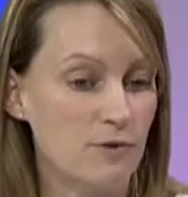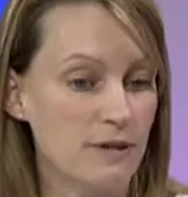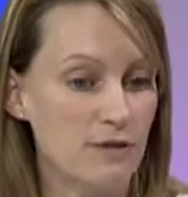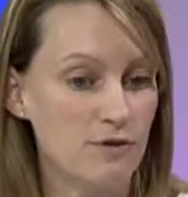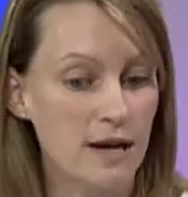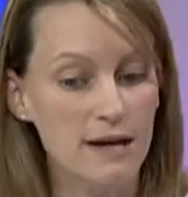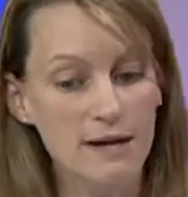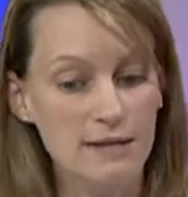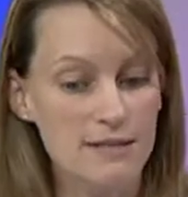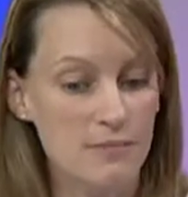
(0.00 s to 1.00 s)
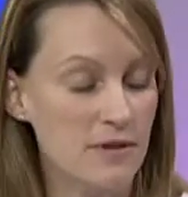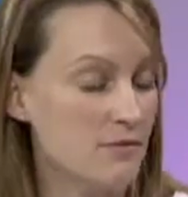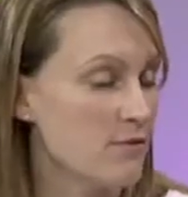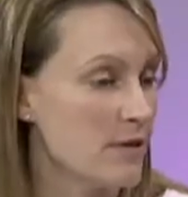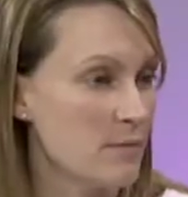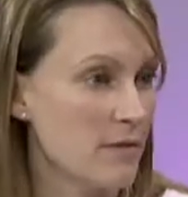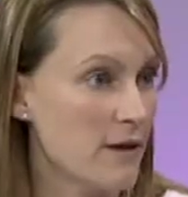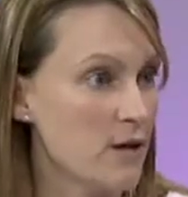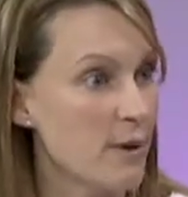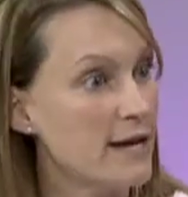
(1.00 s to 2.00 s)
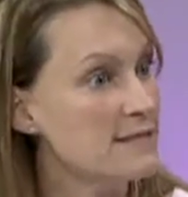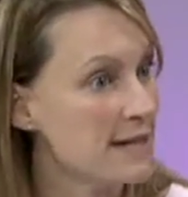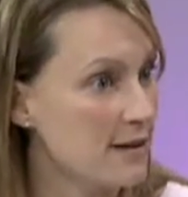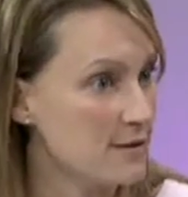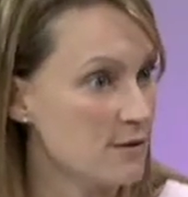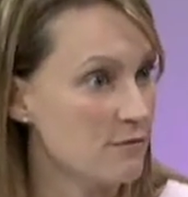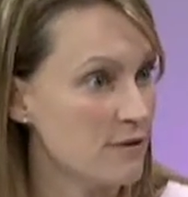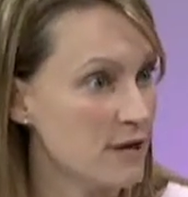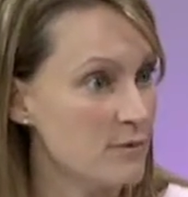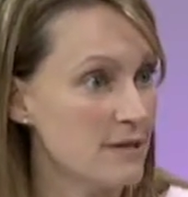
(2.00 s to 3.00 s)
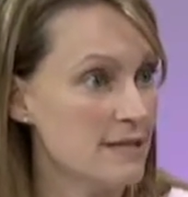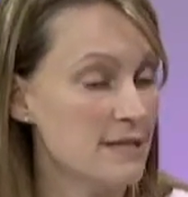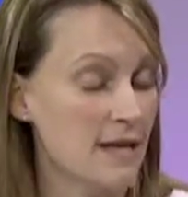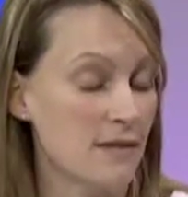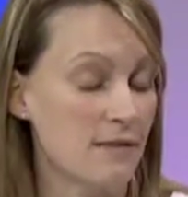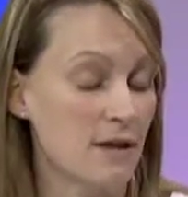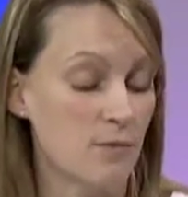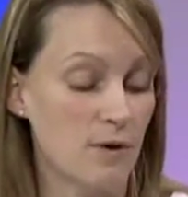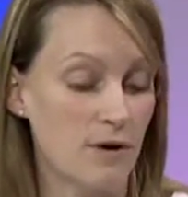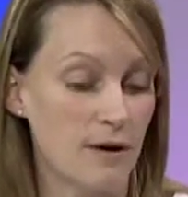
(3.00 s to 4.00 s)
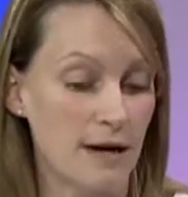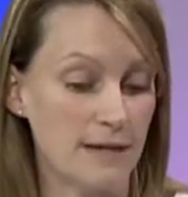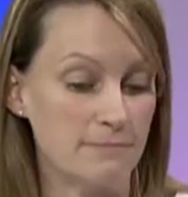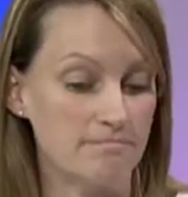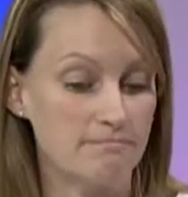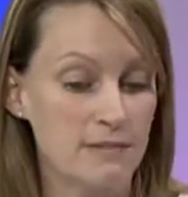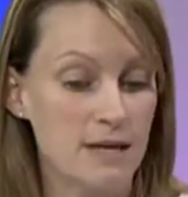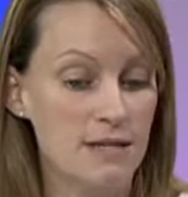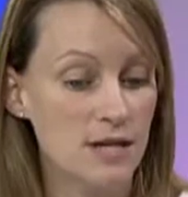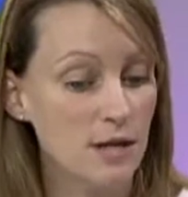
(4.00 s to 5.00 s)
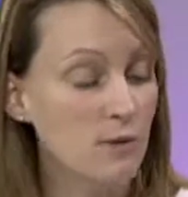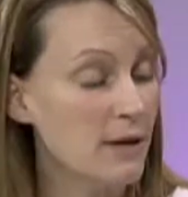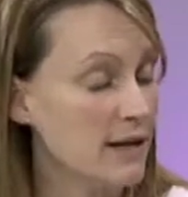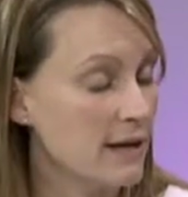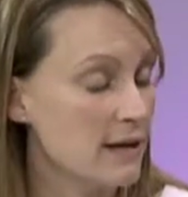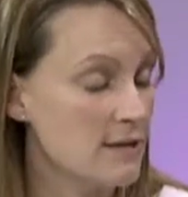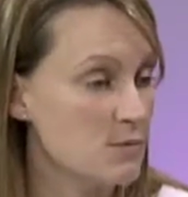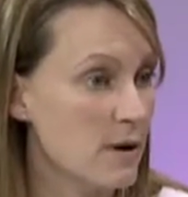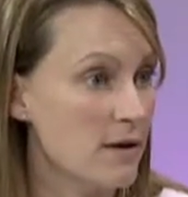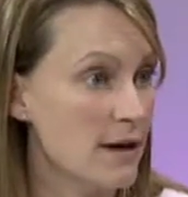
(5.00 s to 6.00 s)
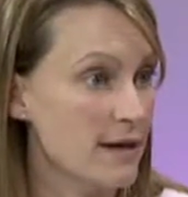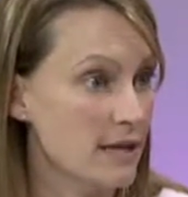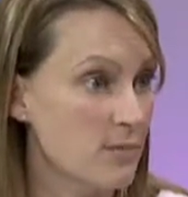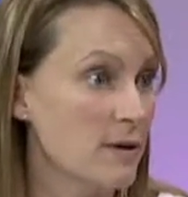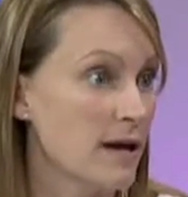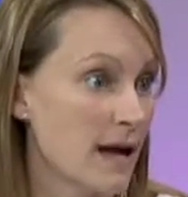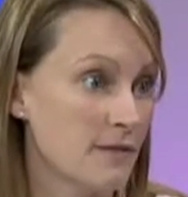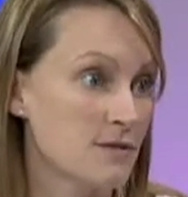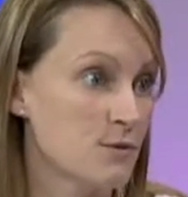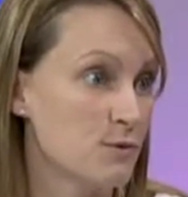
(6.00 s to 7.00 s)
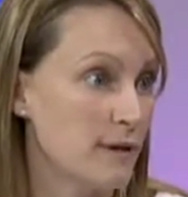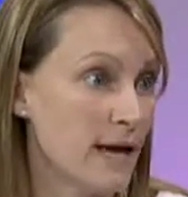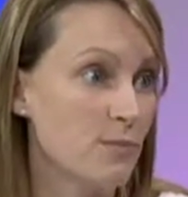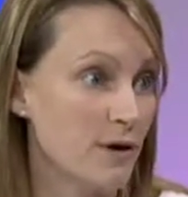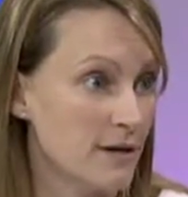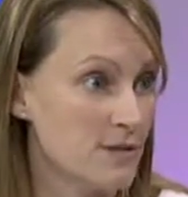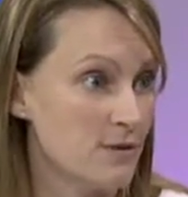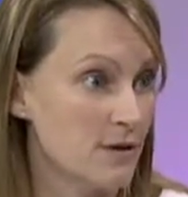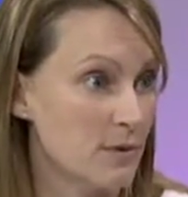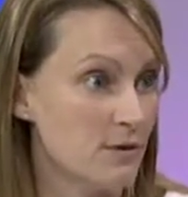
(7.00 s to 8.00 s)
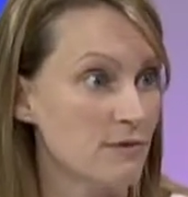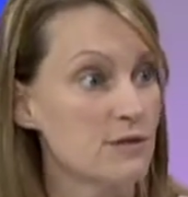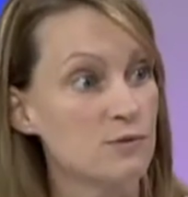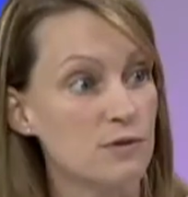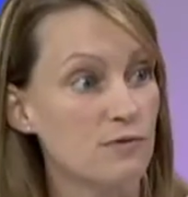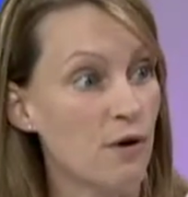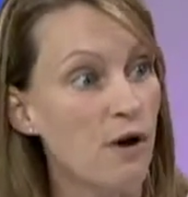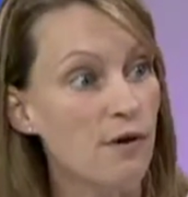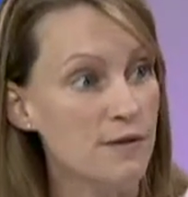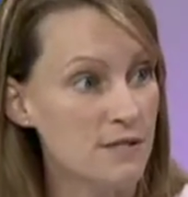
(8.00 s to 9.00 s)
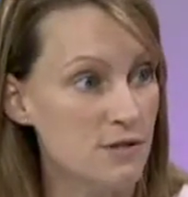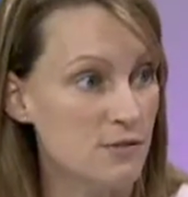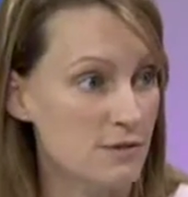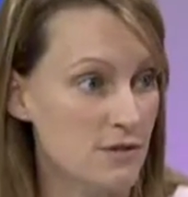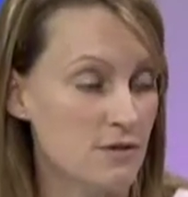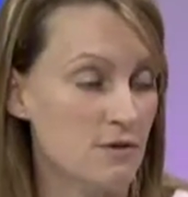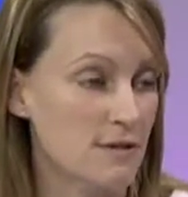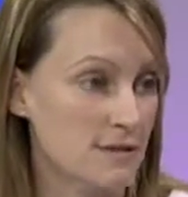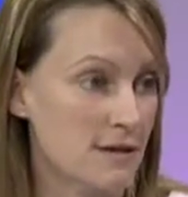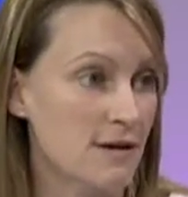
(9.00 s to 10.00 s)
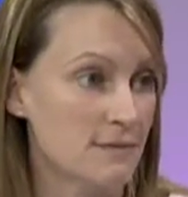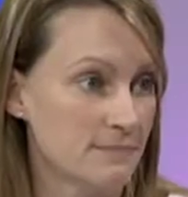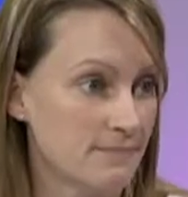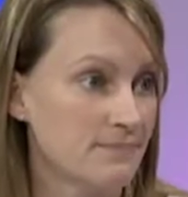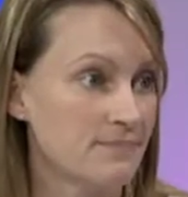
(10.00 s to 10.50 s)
really creating something for them that they could pass down to their families. And then they were documenting it as well and keeping it at the school library so it could be a resource for all the teachers and students there.